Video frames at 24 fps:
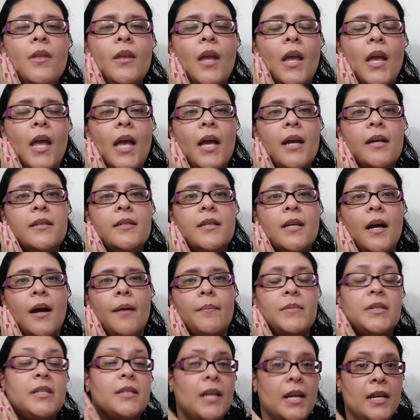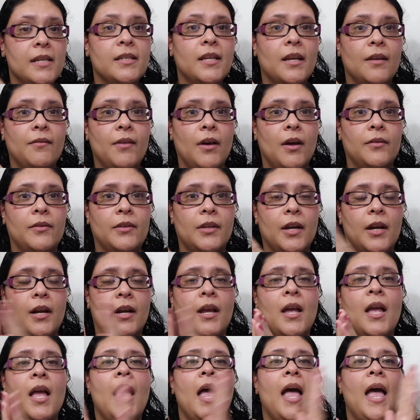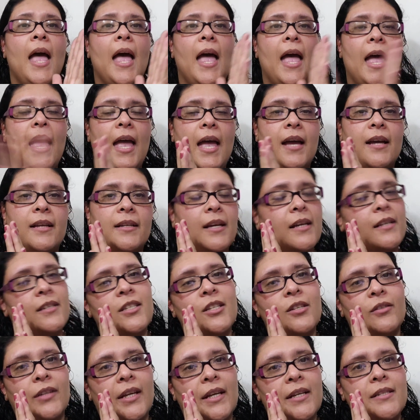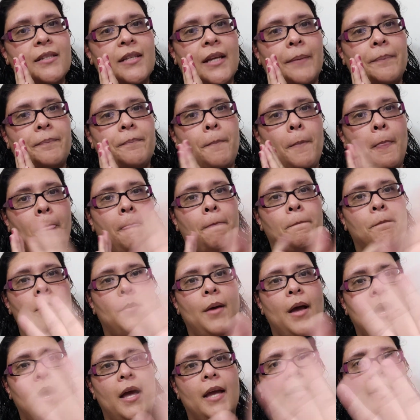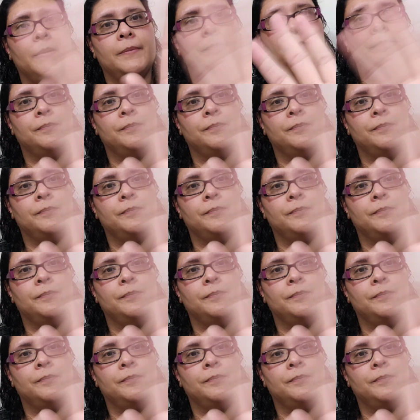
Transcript: And stay safe out there, and until next time,